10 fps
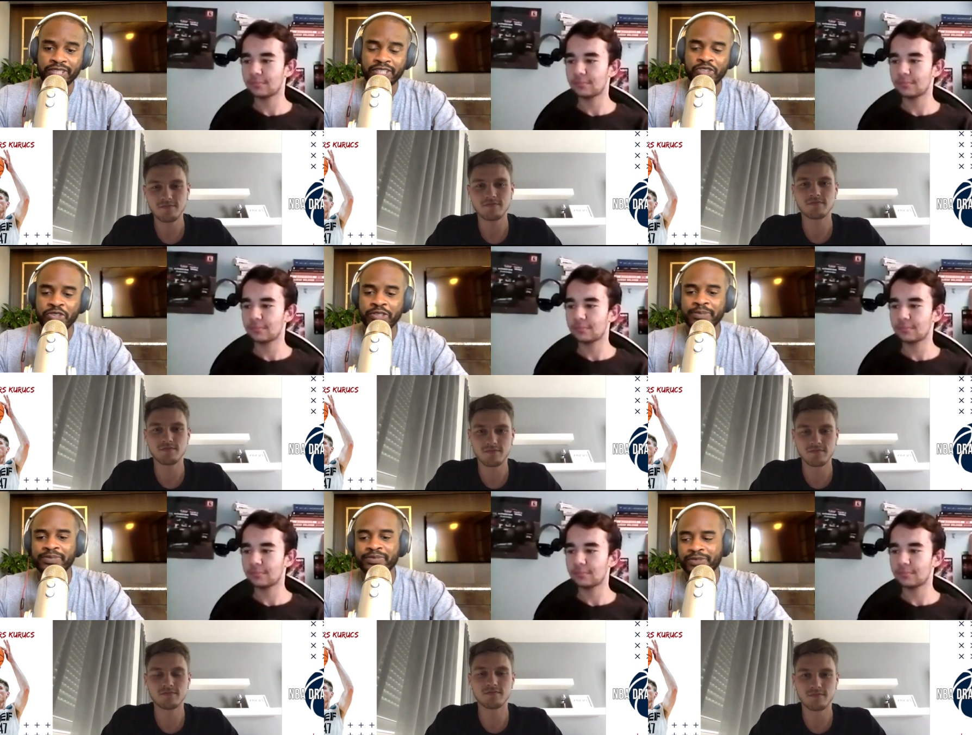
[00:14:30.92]
Speaker 1: as
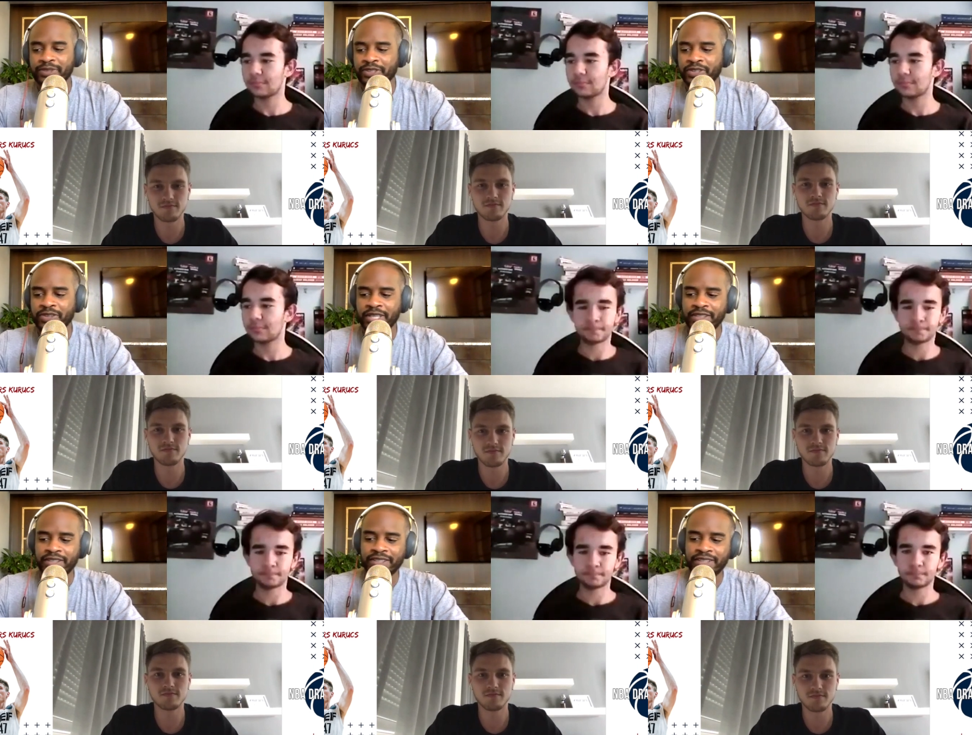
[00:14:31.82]
Europe, so I
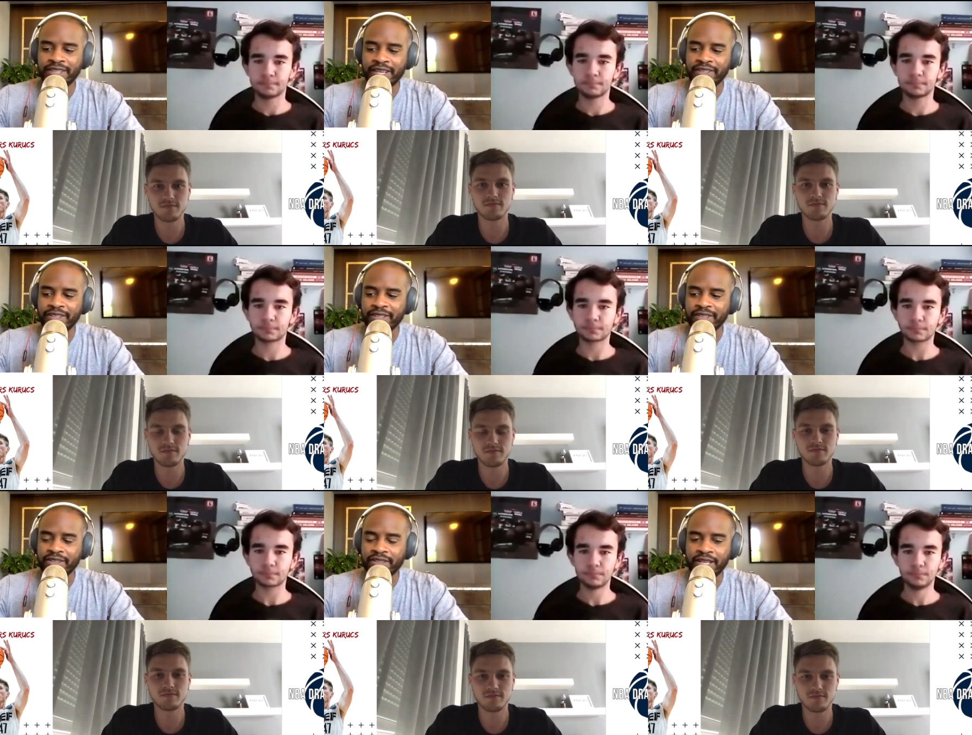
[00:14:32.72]
think that uh,
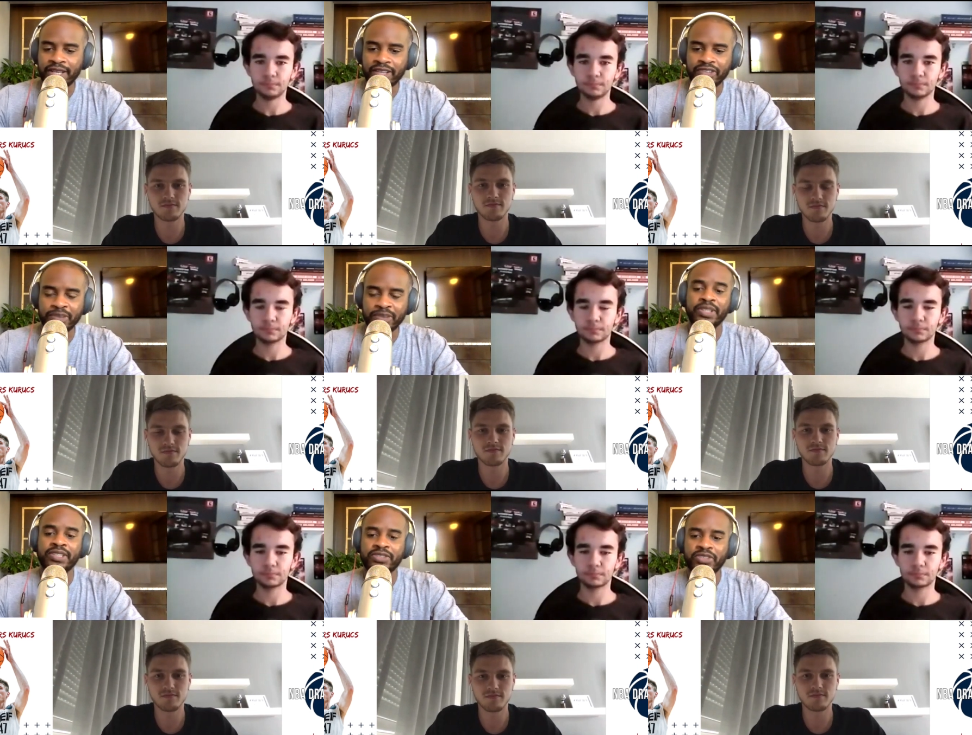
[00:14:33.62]
that actually
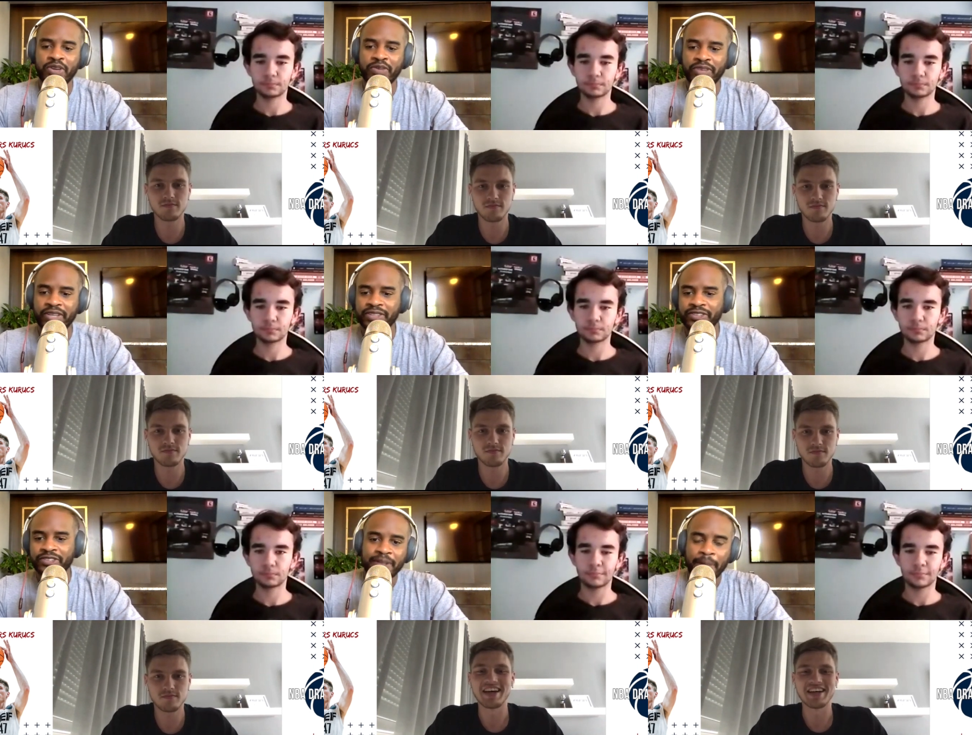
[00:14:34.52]
plays to your
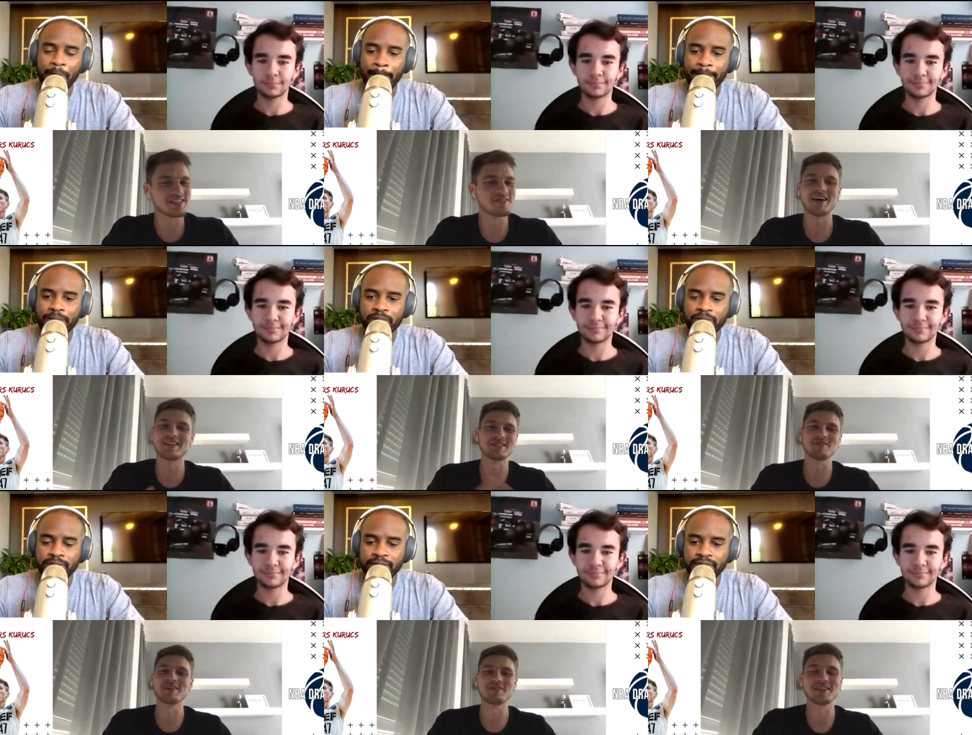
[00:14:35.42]
advantage.
Speaker 2: I just I
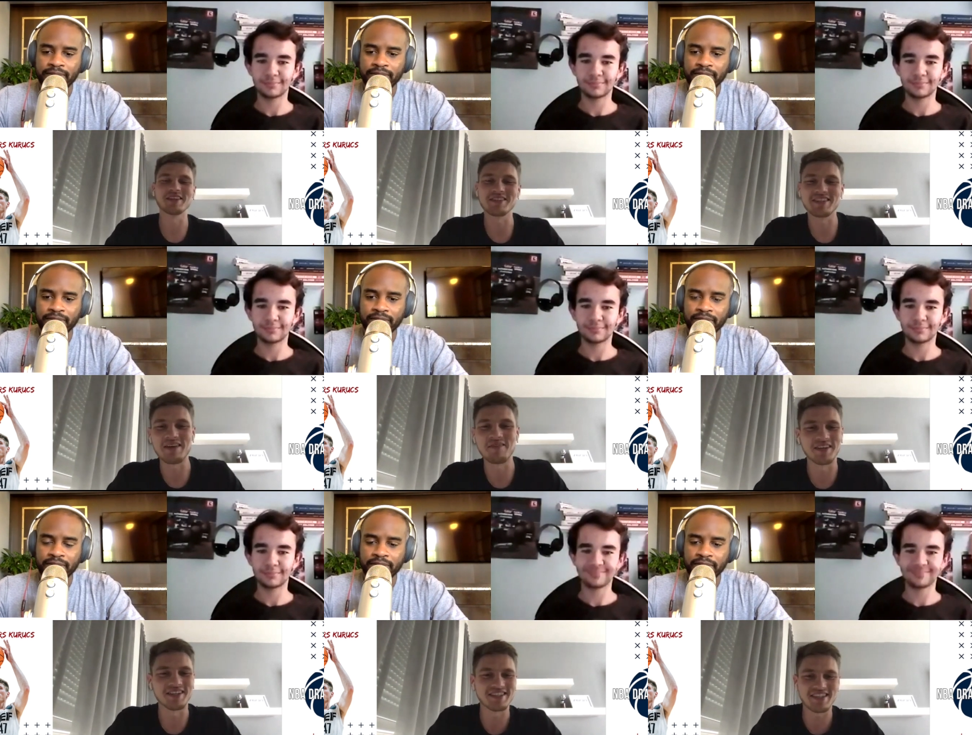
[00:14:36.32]
just want really to say,
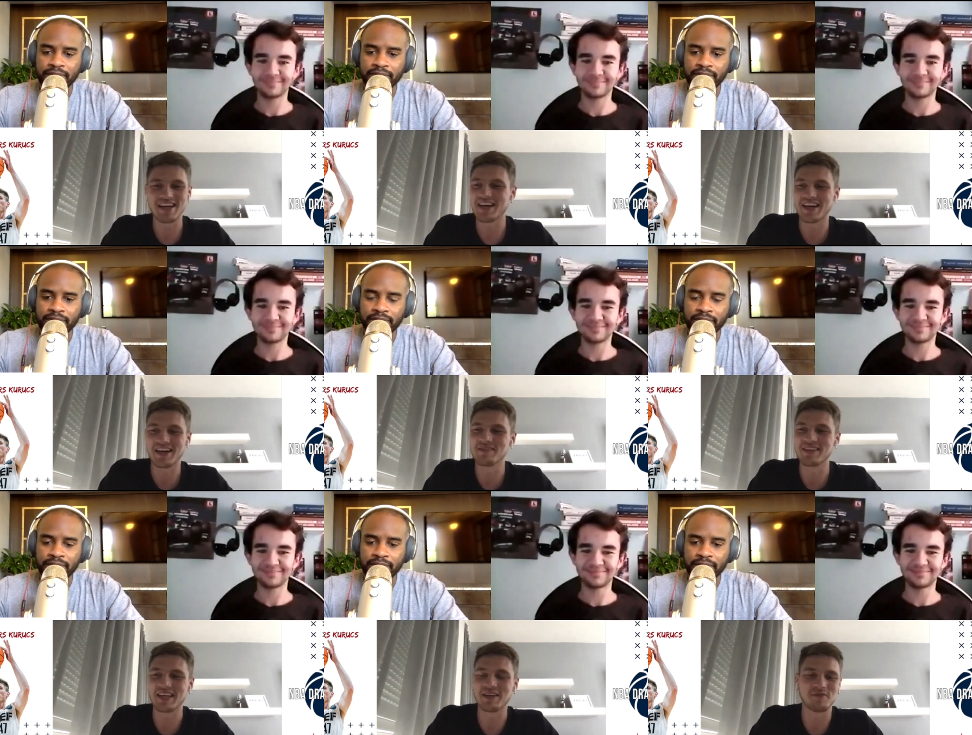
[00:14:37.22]
because
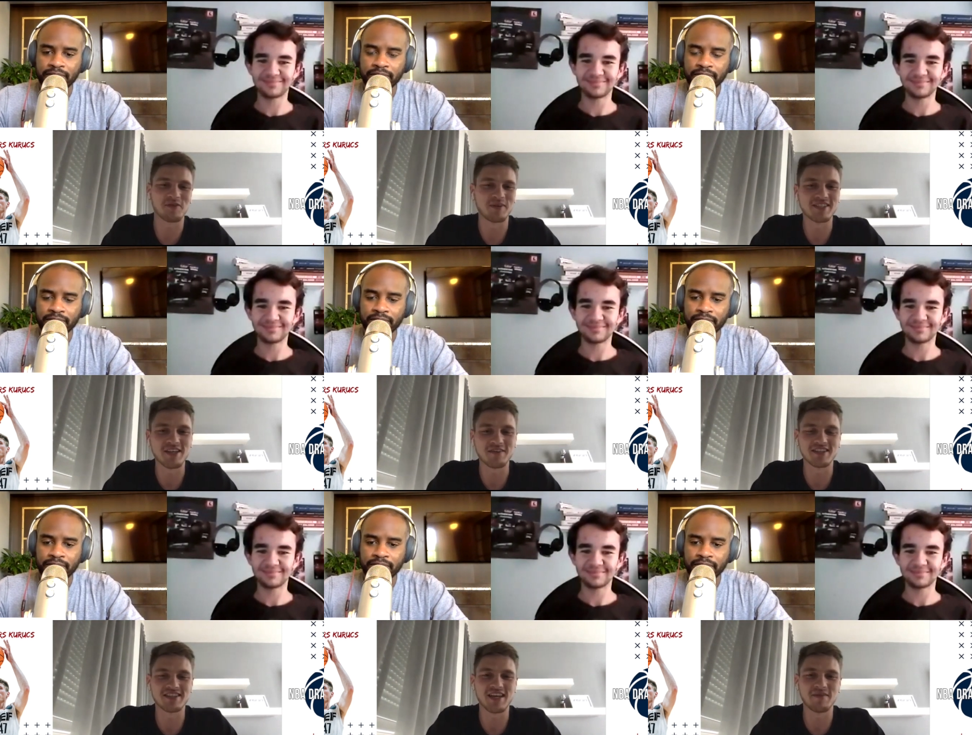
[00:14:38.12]
I'm thinking for
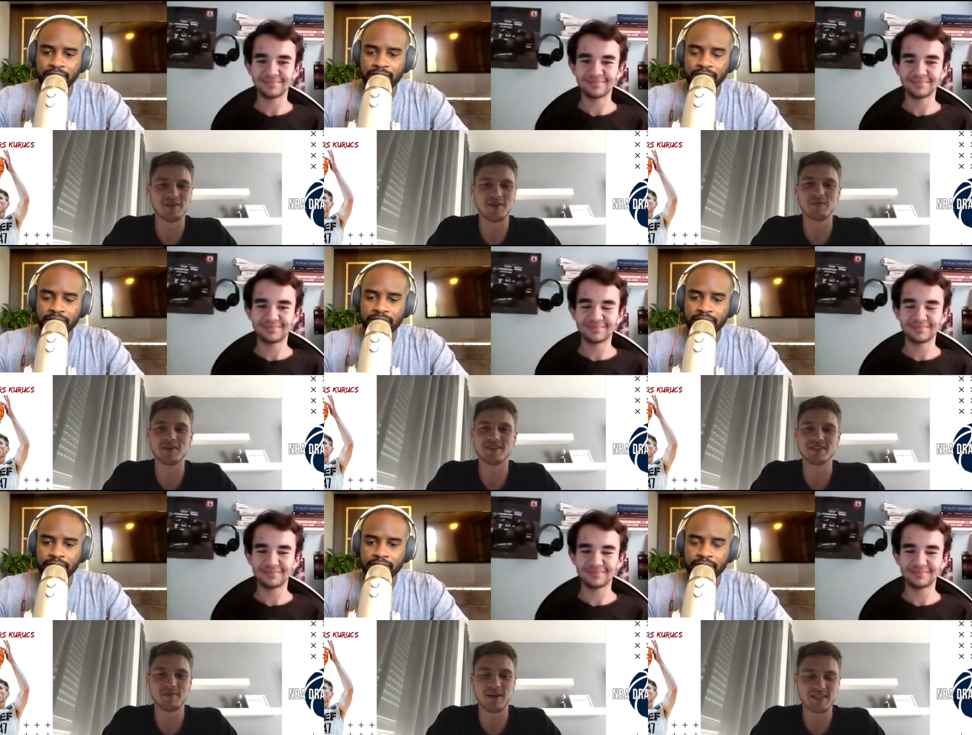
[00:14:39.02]
myself the same, you know,
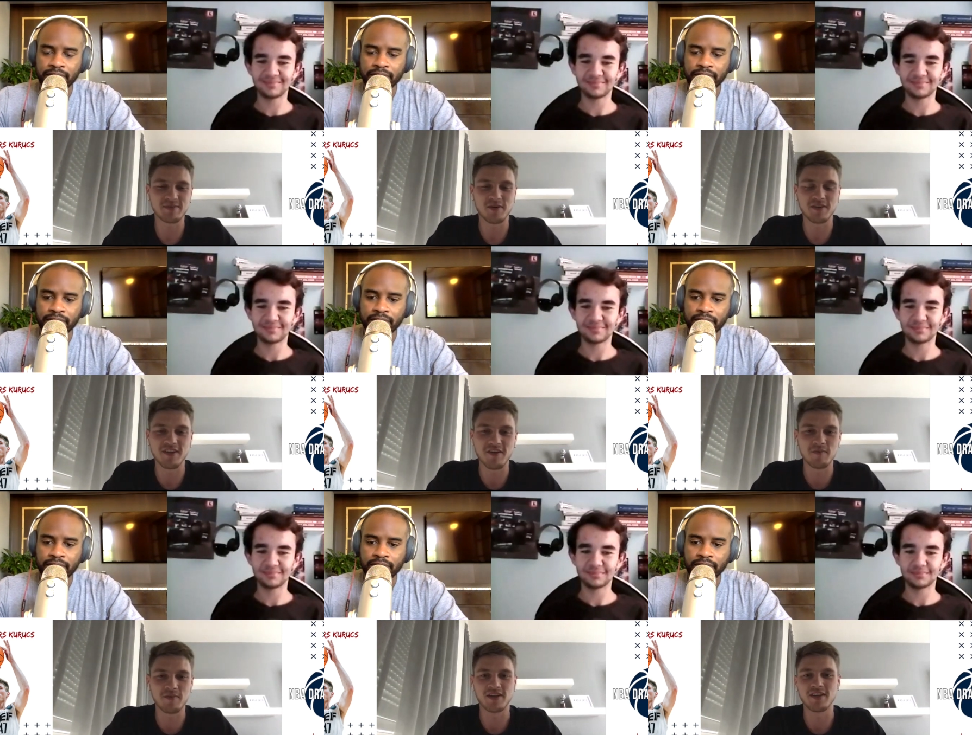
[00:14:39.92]
because the basketball in
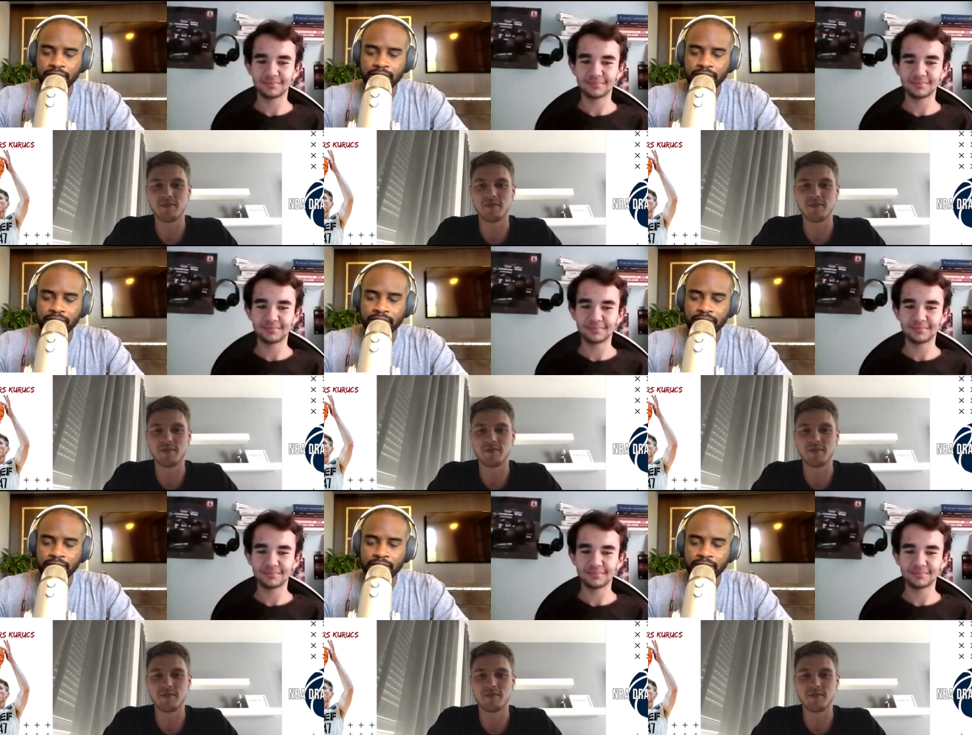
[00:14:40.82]
Europe and in